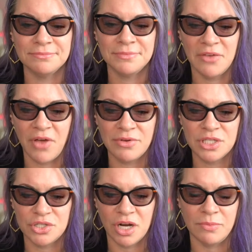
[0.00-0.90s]
If I was a
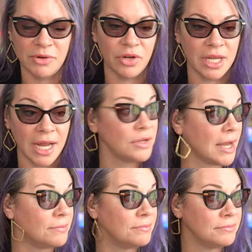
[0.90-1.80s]
juror, I'd be freaking out. Yeah.
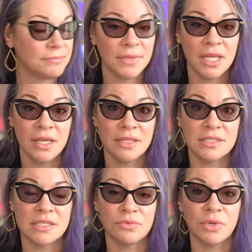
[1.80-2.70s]
This
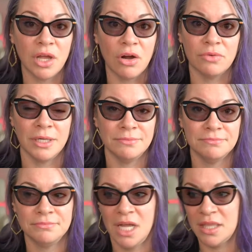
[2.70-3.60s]
is a really hard one.
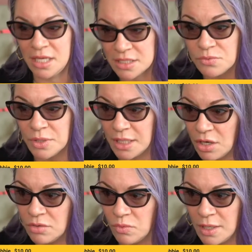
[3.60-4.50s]
I think it's a really
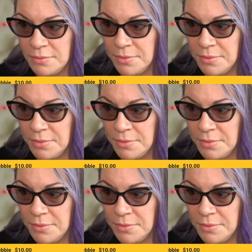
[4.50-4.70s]
hard one.